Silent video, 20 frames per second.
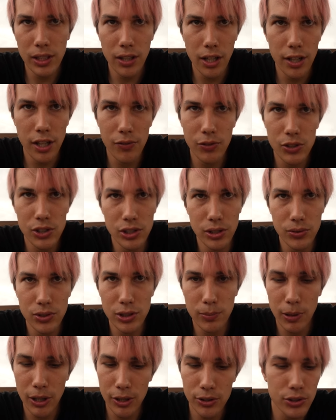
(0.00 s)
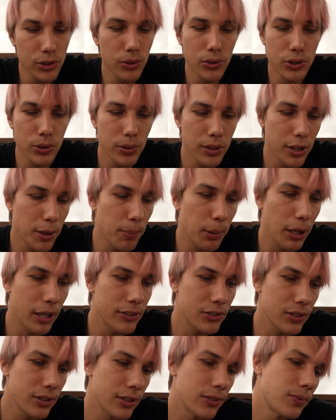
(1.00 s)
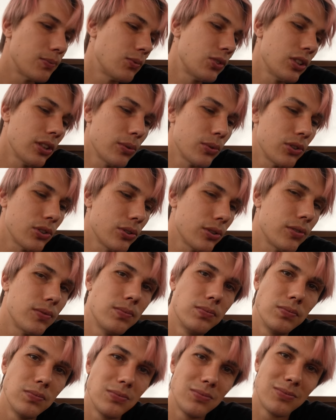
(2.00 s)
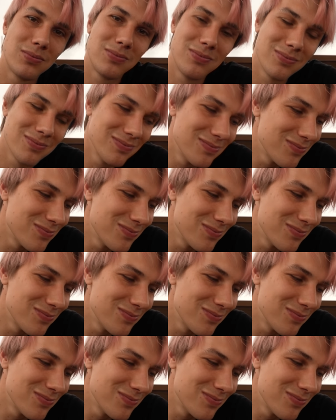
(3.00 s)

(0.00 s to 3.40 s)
They never sold tomato sauce with their pies though, so it was odd.